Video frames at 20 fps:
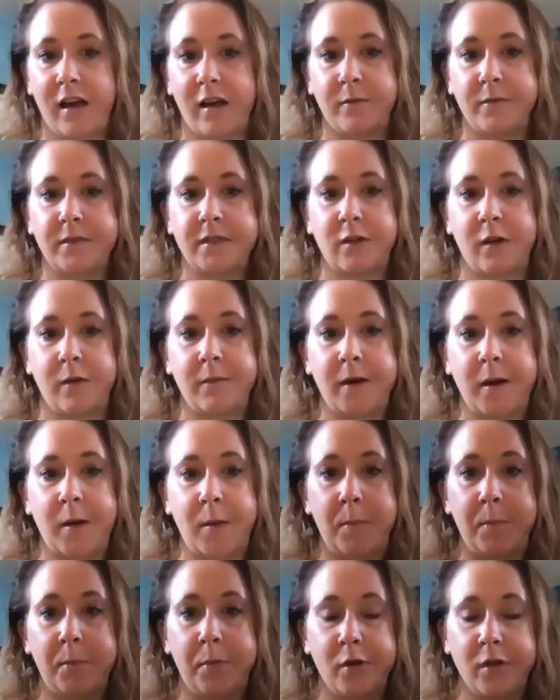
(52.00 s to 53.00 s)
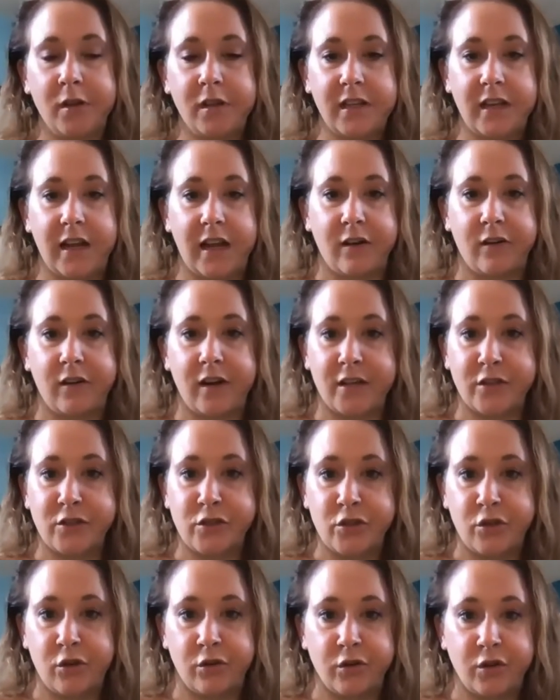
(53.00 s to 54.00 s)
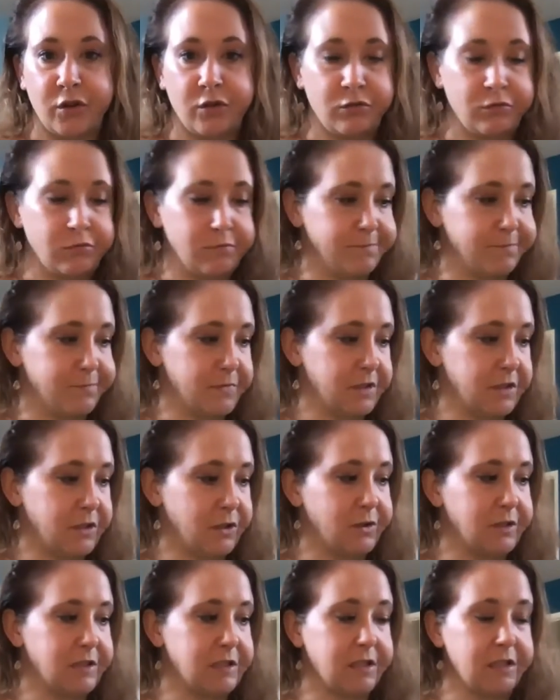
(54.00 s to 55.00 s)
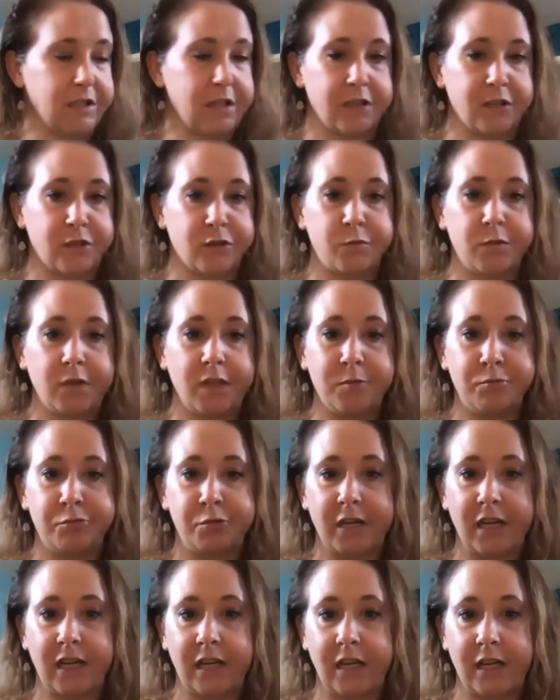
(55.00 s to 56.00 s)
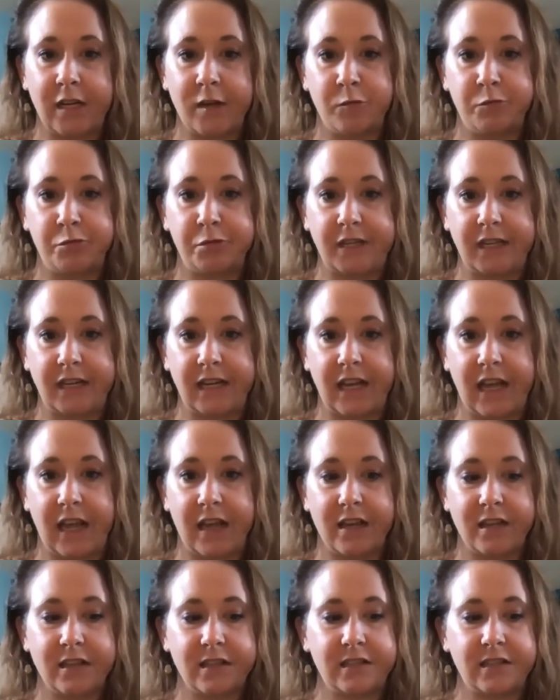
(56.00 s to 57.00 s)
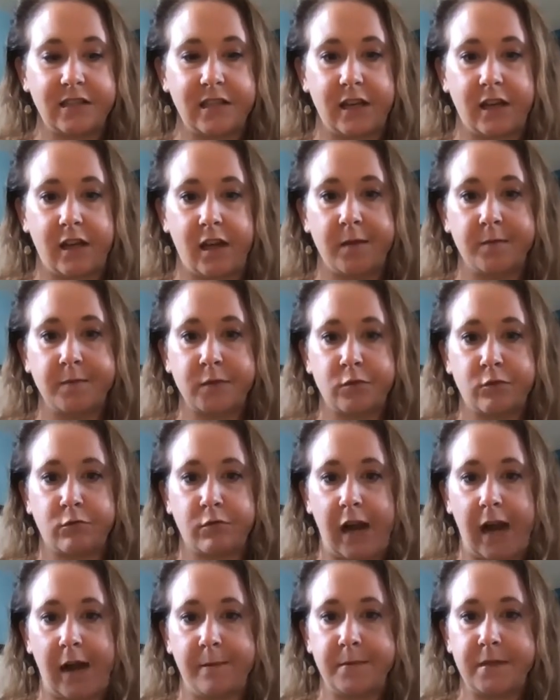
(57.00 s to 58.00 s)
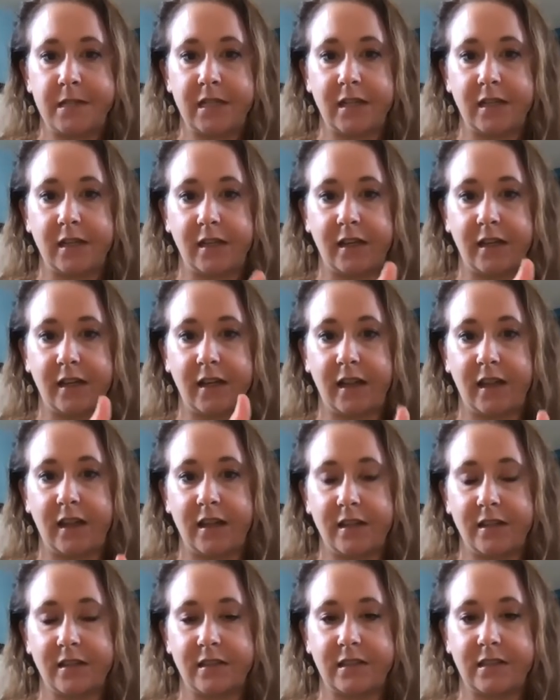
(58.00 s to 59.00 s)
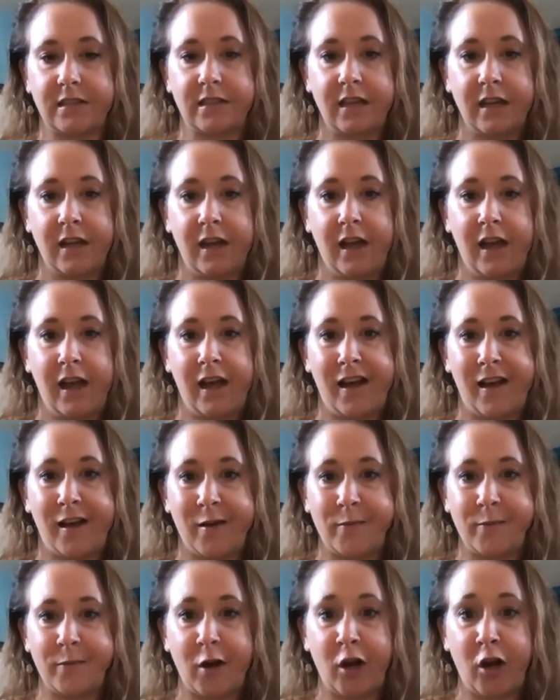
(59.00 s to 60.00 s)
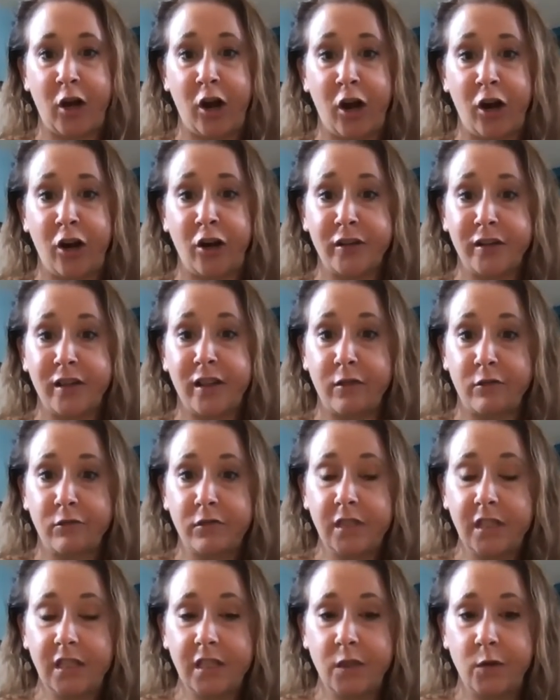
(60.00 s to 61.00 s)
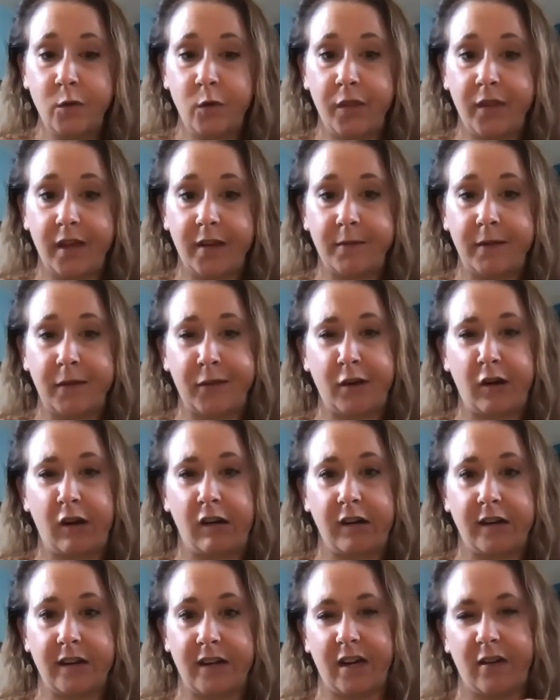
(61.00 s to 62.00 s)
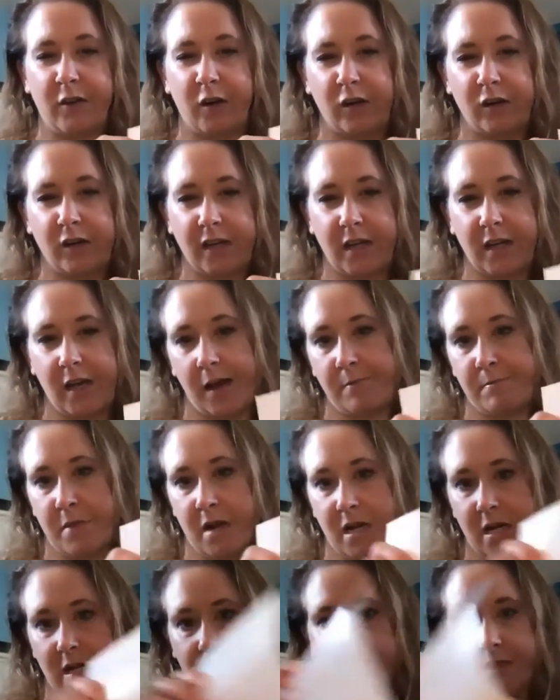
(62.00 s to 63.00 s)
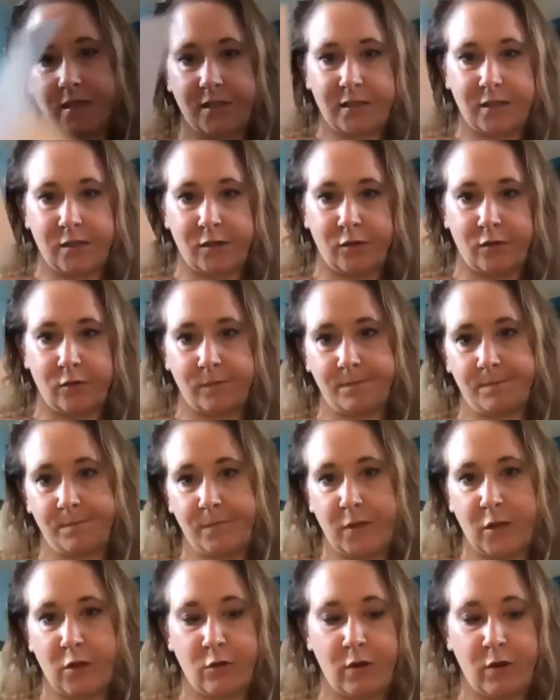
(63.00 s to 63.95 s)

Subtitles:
So I'm going to pull it out and show you. So it's got this really pretty neoprene case. It comes wrapped in this card. The really cool thing about the card, and I've already cut mine, so you